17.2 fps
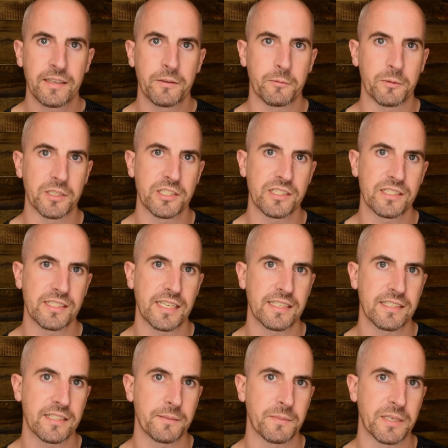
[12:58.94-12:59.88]
When she
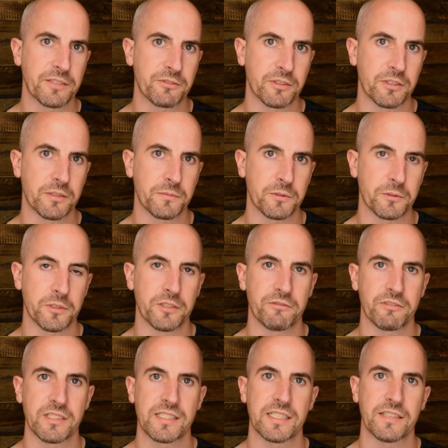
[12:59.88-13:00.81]
sets the metronome to
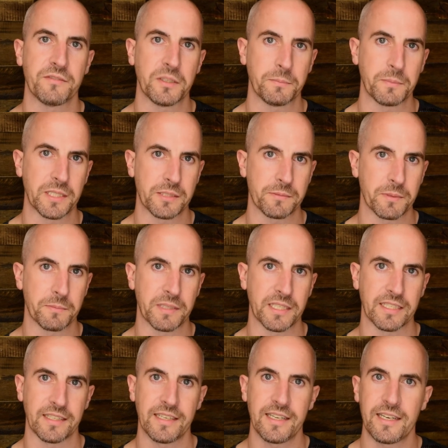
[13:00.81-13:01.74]
170 beats per
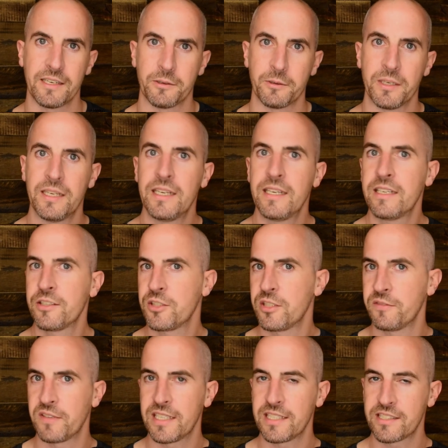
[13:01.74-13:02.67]
minute now,
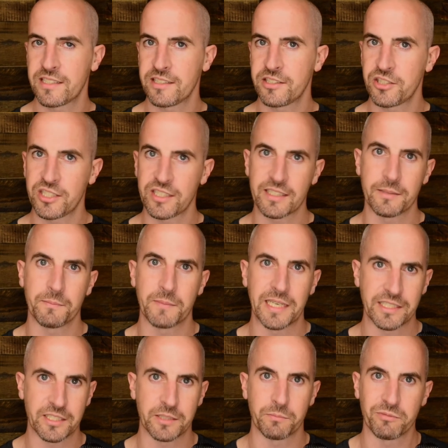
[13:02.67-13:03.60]
she finds that she can
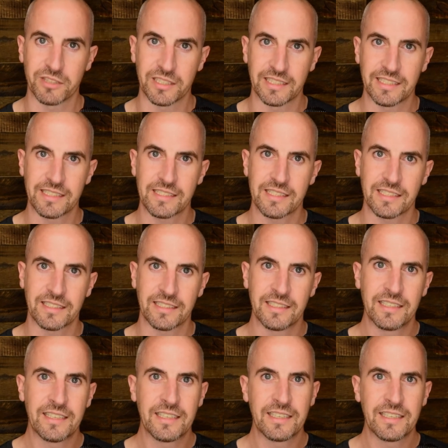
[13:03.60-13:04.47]
match it pretty easily.